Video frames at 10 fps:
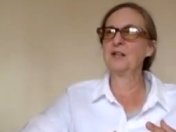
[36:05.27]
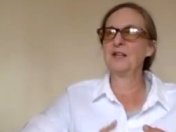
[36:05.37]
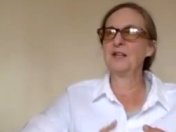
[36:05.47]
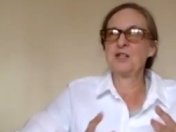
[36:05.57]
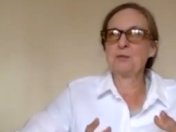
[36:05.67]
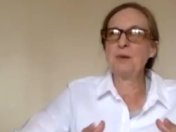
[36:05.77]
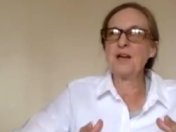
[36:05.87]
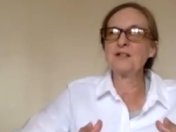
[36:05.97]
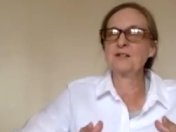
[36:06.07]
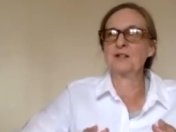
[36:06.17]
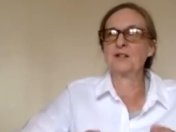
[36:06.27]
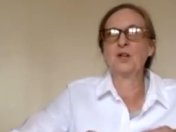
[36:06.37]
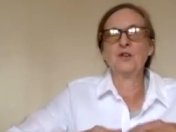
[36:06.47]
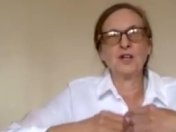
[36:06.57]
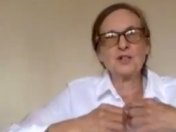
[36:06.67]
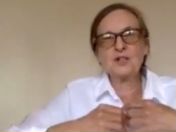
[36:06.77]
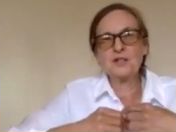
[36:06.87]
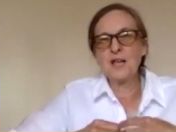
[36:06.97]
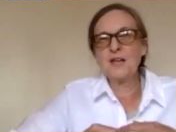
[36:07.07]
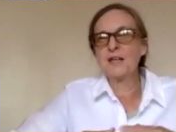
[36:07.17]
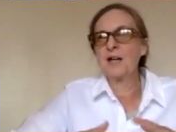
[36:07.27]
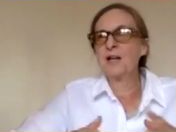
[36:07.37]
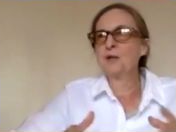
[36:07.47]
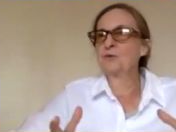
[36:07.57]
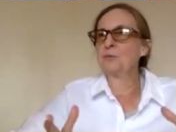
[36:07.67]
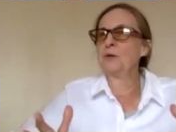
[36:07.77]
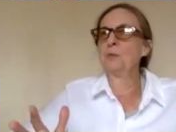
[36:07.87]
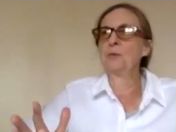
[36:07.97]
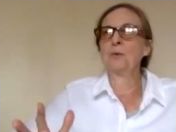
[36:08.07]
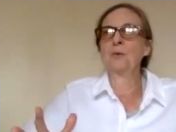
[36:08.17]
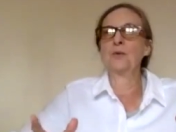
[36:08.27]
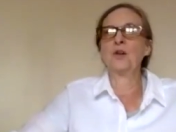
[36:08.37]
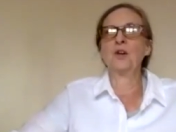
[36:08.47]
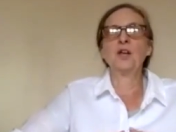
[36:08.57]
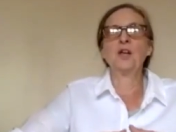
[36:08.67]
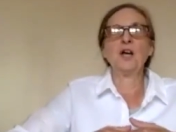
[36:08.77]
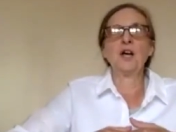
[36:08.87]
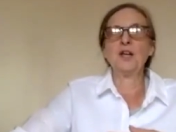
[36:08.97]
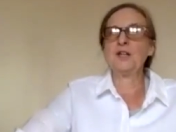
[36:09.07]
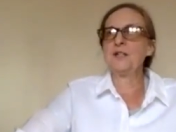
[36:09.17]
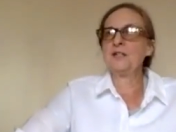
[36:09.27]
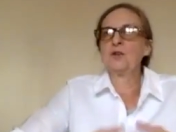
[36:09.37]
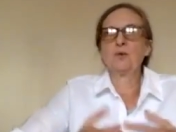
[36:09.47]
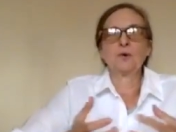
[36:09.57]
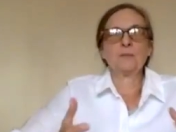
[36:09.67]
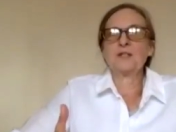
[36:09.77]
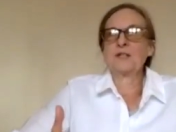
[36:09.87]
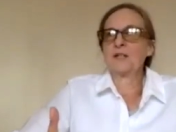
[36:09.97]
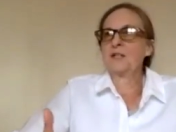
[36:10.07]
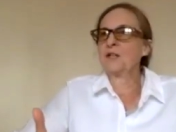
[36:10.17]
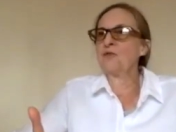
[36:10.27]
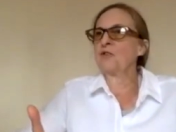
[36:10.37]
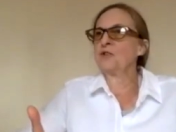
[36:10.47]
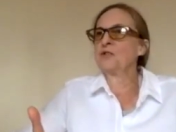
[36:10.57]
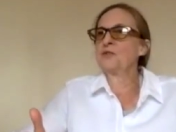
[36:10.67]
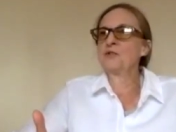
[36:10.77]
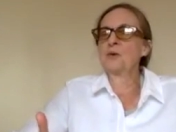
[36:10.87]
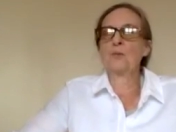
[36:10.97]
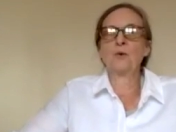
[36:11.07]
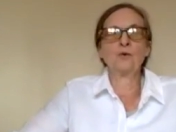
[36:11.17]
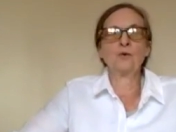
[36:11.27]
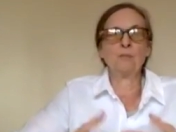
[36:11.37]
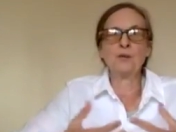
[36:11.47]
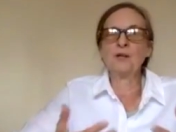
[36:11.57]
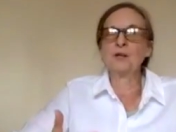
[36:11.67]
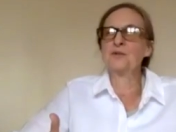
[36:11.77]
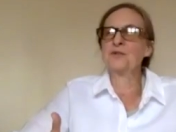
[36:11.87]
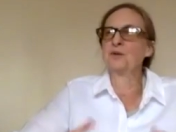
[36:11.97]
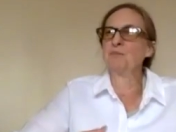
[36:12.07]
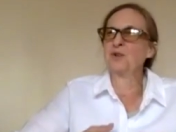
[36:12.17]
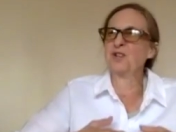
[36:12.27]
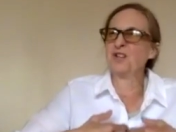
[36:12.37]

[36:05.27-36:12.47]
And it's better. I just send it out to people that I need it, or I'm standing in front of someone or being with someone.